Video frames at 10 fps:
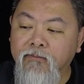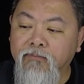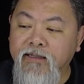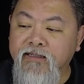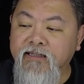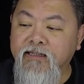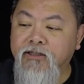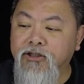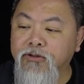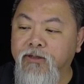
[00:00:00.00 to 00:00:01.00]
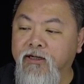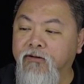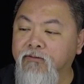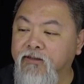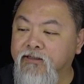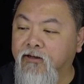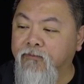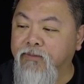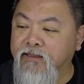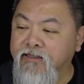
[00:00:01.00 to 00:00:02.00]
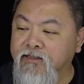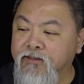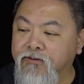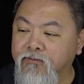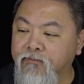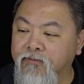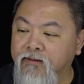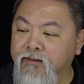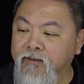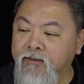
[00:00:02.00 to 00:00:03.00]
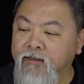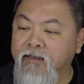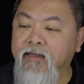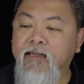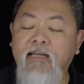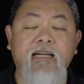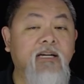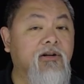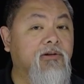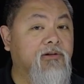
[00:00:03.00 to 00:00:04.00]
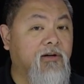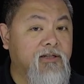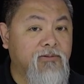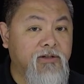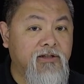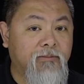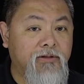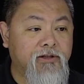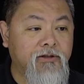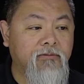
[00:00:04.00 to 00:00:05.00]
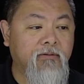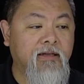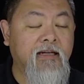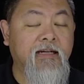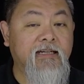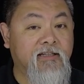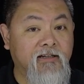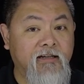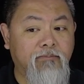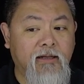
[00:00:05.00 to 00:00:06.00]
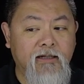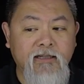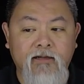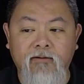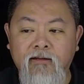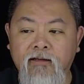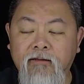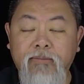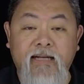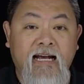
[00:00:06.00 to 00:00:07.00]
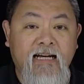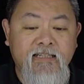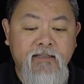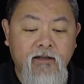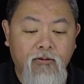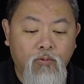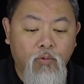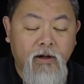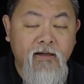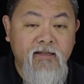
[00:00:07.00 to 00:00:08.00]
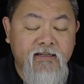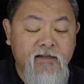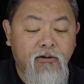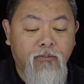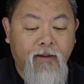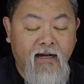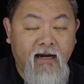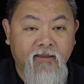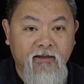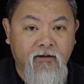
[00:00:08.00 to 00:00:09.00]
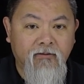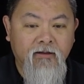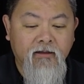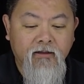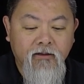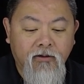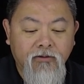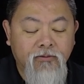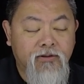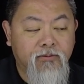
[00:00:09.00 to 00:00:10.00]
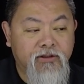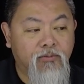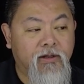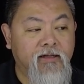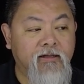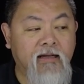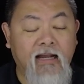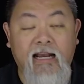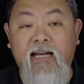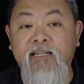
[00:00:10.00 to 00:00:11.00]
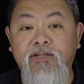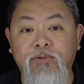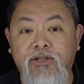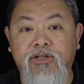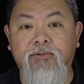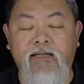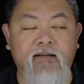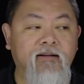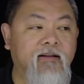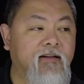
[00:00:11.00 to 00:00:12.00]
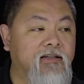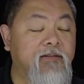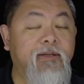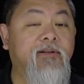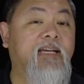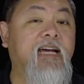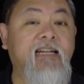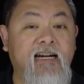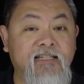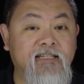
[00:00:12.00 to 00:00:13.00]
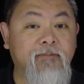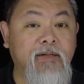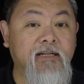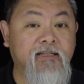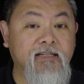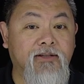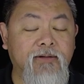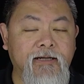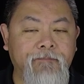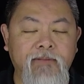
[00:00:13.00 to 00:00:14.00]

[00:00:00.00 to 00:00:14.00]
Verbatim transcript: PC2 here, let's call it PC2. It can go across switch number two it's gonna get blocked here, but it has this one single path here going through switch one and switch three to be able to gain access to PC3.